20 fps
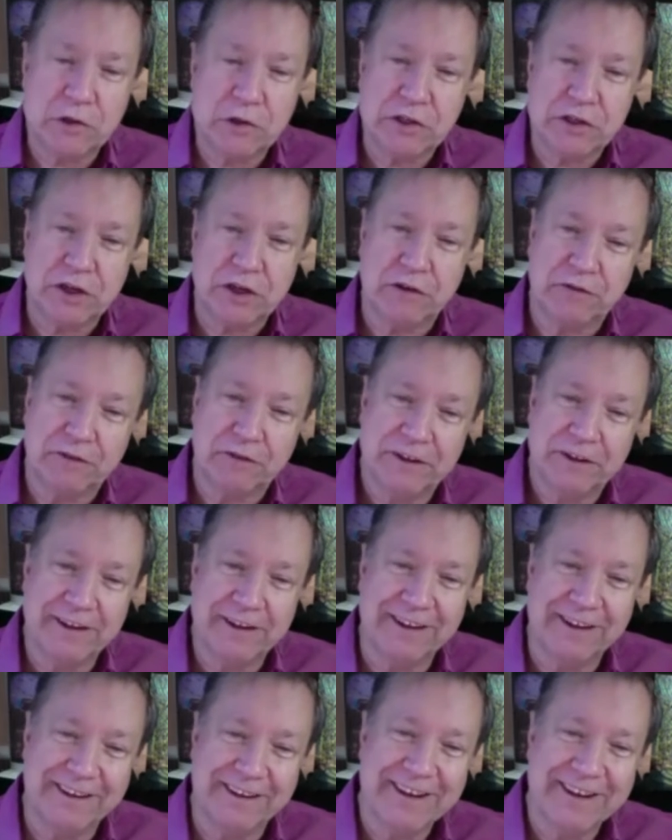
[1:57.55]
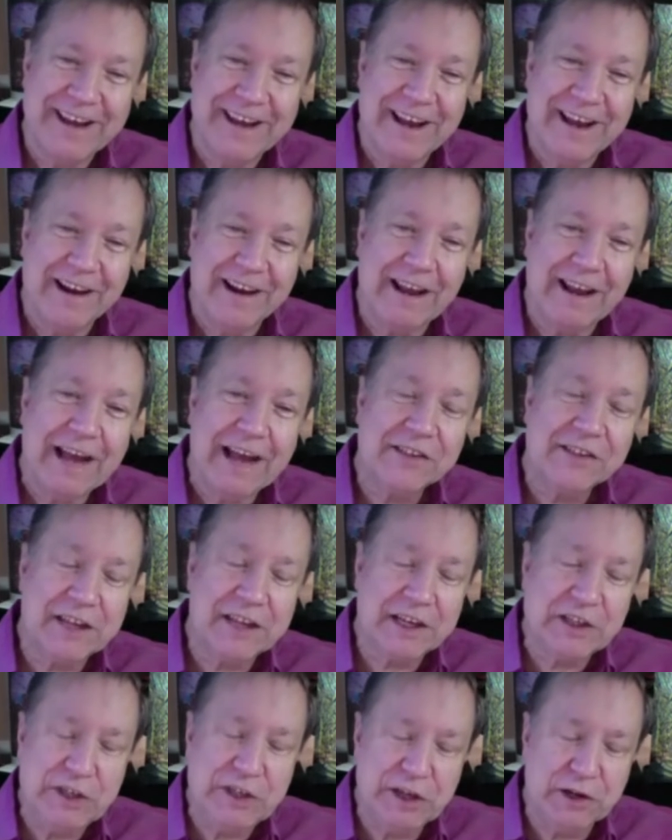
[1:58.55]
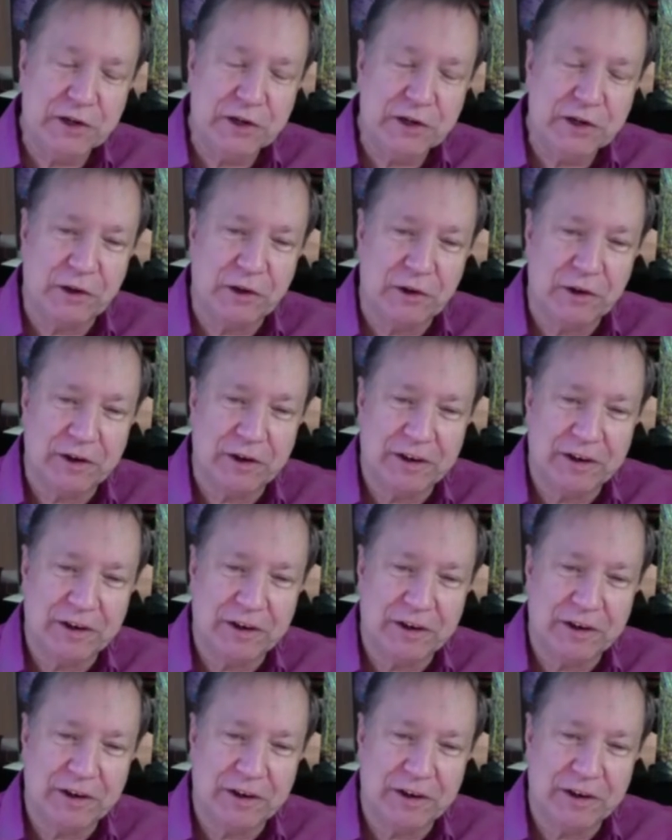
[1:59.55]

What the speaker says: stuff. Glass takes years to learn.